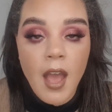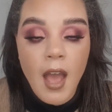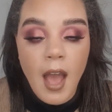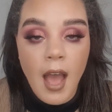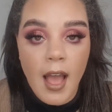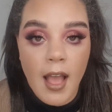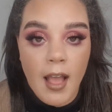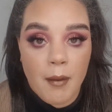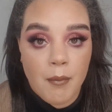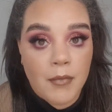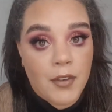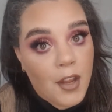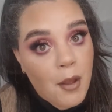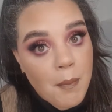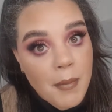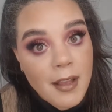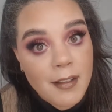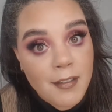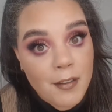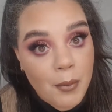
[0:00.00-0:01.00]
Not
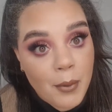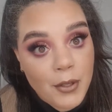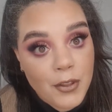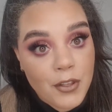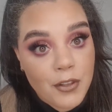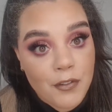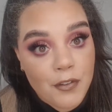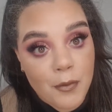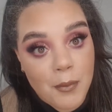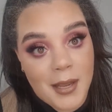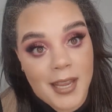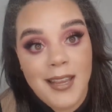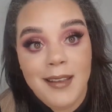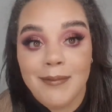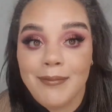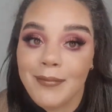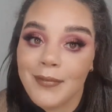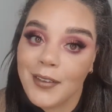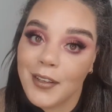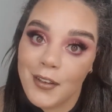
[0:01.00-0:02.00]
bad swatches for me,
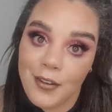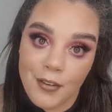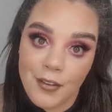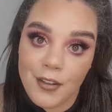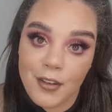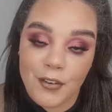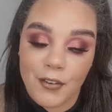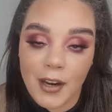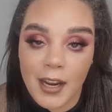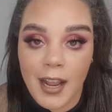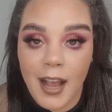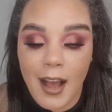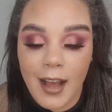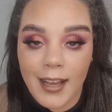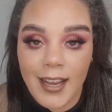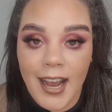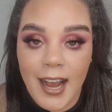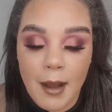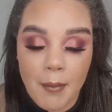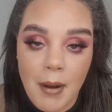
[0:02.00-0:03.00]
considering I
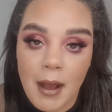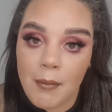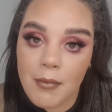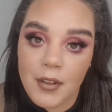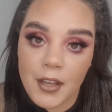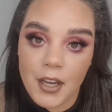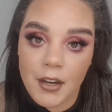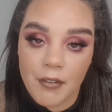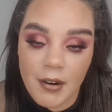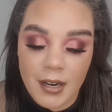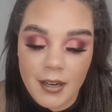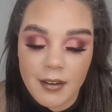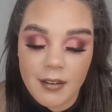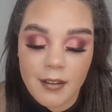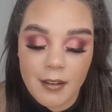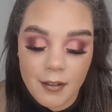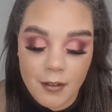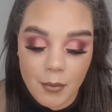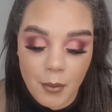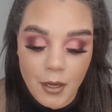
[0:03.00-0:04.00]
am absolutely horrendous at
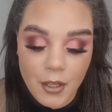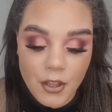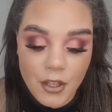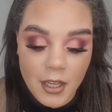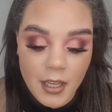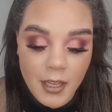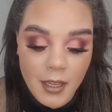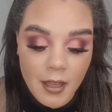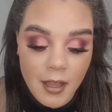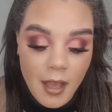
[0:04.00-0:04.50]
swatching.